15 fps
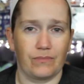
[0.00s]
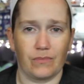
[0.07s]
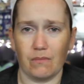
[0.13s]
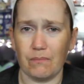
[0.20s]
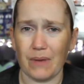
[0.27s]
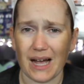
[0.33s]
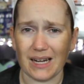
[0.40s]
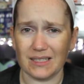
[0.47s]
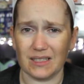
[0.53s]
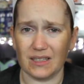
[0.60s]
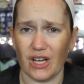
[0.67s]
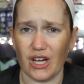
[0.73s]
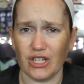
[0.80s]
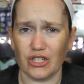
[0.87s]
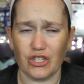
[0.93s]
box
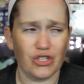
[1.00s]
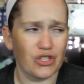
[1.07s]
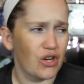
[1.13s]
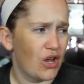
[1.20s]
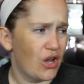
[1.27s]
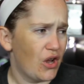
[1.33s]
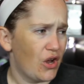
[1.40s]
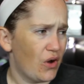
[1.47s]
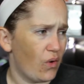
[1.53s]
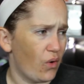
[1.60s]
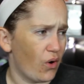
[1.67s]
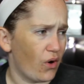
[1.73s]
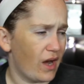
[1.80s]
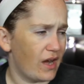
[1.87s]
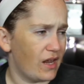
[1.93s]
lunch
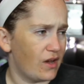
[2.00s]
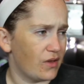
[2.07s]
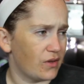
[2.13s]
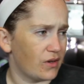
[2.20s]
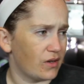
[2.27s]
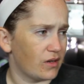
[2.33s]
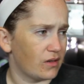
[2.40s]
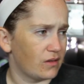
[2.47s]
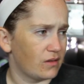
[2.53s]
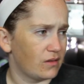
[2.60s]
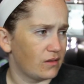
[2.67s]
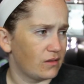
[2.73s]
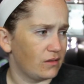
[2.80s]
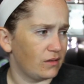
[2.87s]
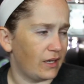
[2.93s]
or any other,
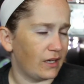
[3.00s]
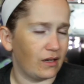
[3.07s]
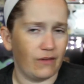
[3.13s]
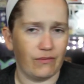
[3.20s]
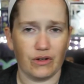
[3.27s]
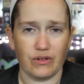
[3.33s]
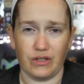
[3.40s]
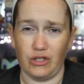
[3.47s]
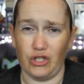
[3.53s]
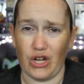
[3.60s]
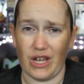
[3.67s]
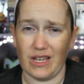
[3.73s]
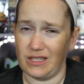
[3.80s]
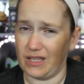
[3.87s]
like if there's a chase.